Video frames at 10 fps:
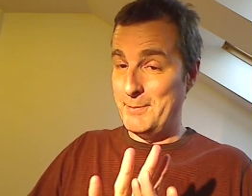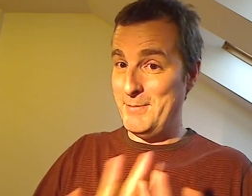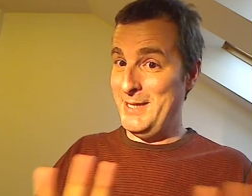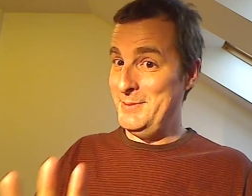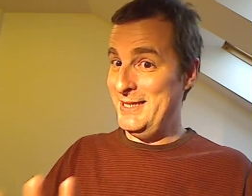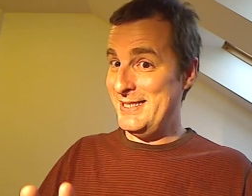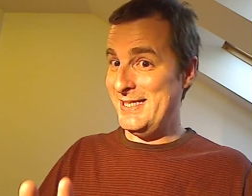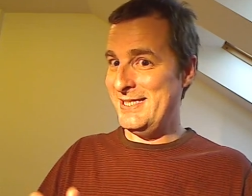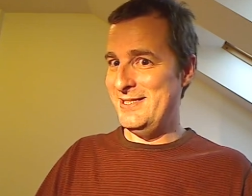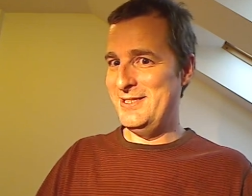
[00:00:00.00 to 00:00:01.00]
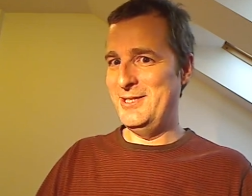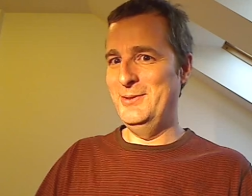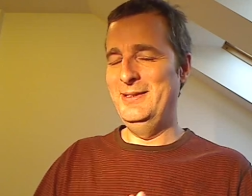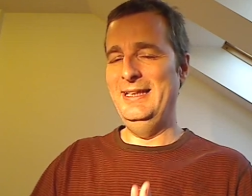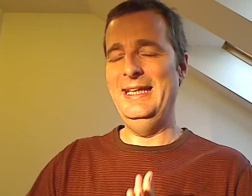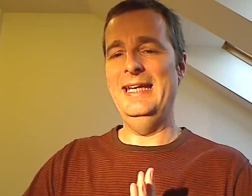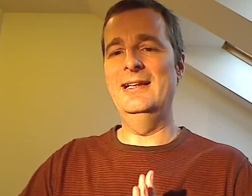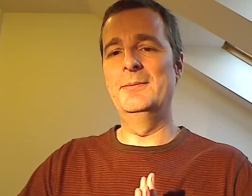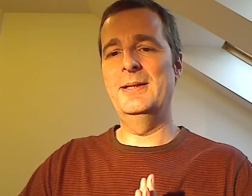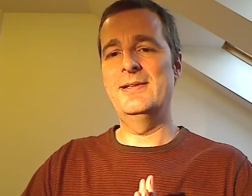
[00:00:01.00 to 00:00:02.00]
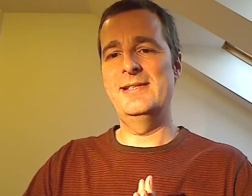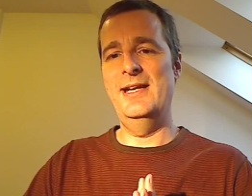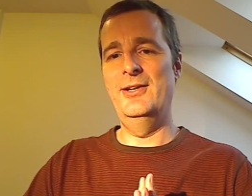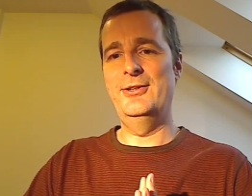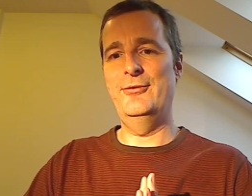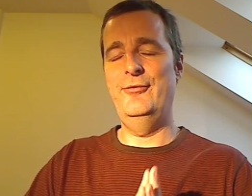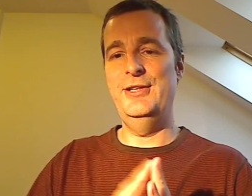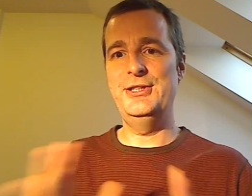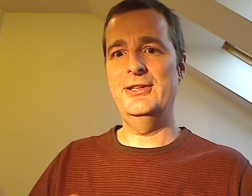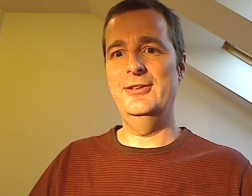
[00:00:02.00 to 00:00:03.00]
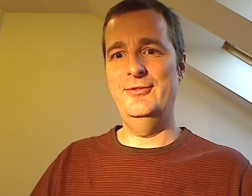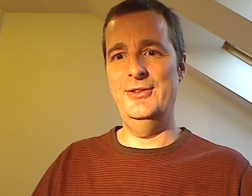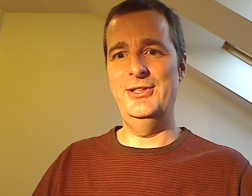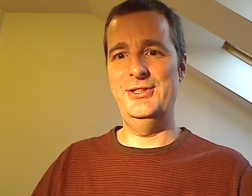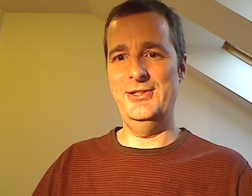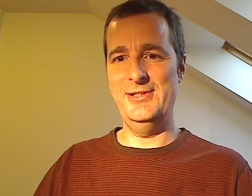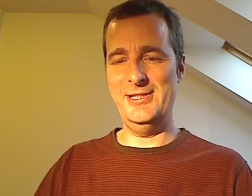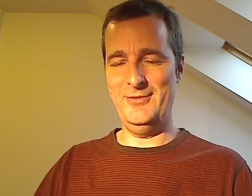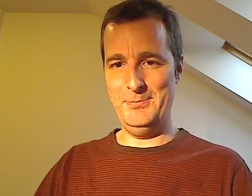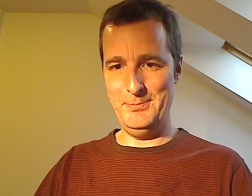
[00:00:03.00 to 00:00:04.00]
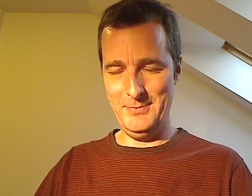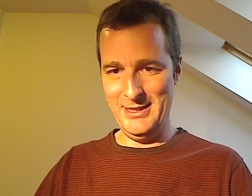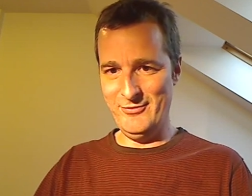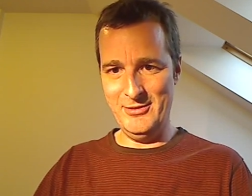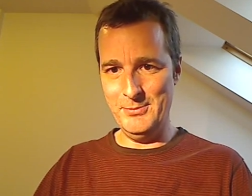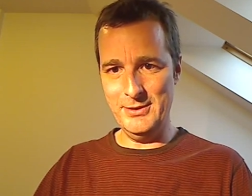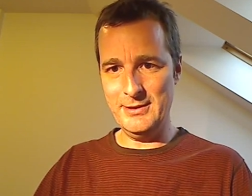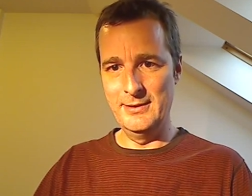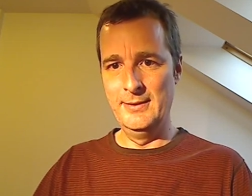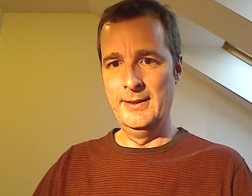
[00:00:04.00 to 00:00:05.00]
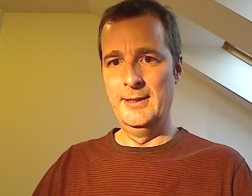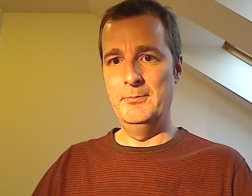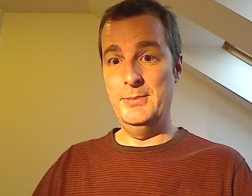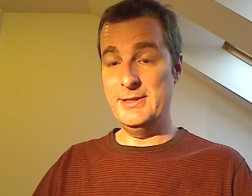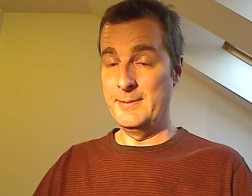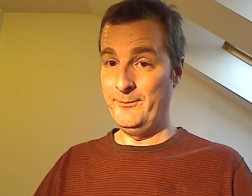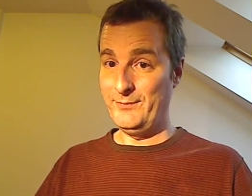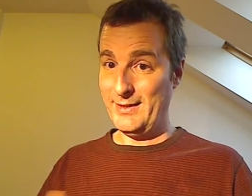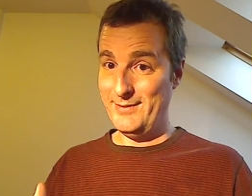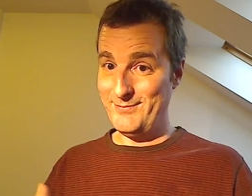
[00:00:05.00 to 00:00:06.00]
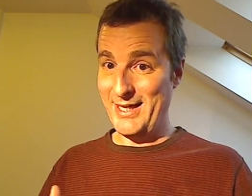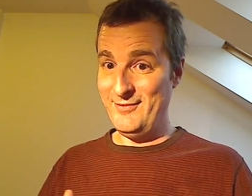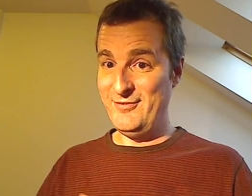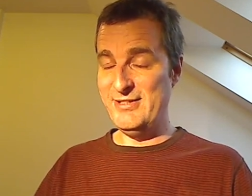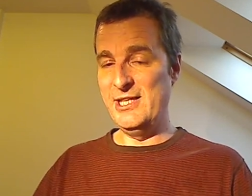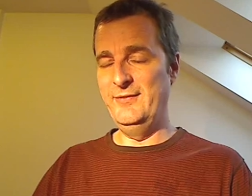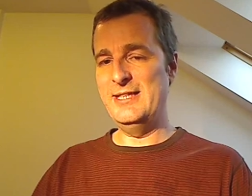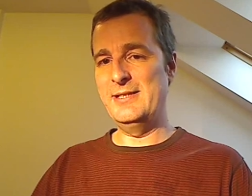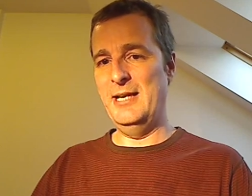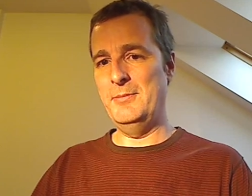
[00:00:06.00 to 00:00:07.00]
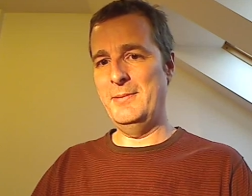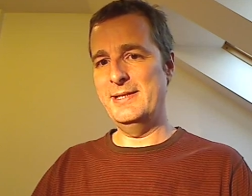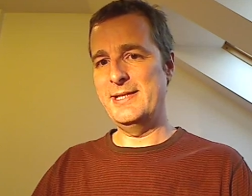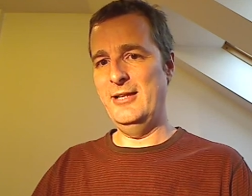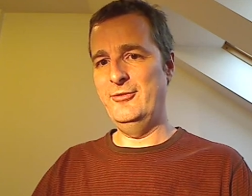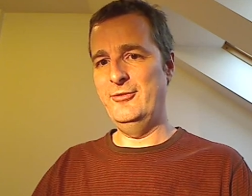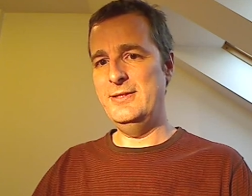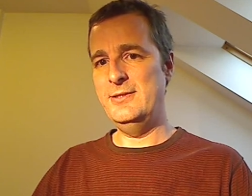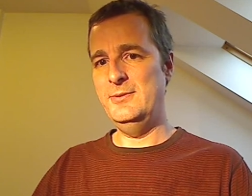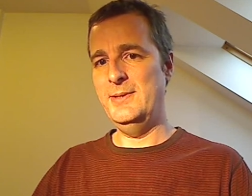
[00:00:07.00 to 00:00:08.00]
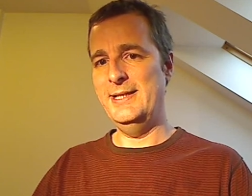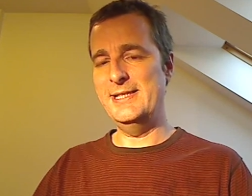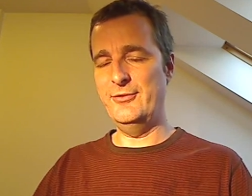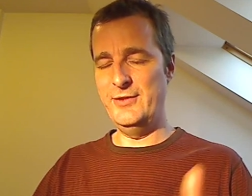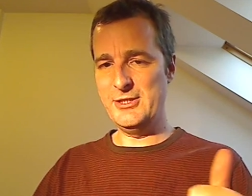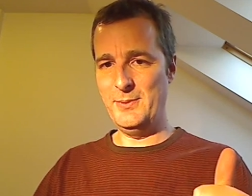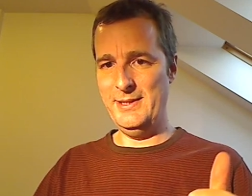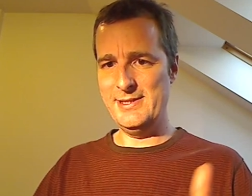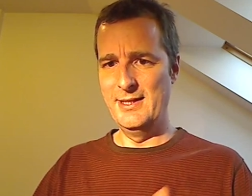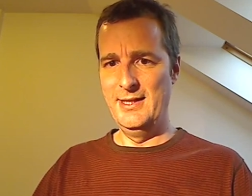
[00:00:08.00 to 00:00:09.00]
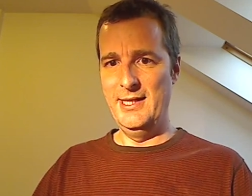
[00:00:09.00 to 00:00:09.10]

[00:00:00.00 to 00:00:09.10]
maybe this isn't totally legal because they're not official versions of a given book, but I've resolved this dilemma myself in 2 ways. The first one is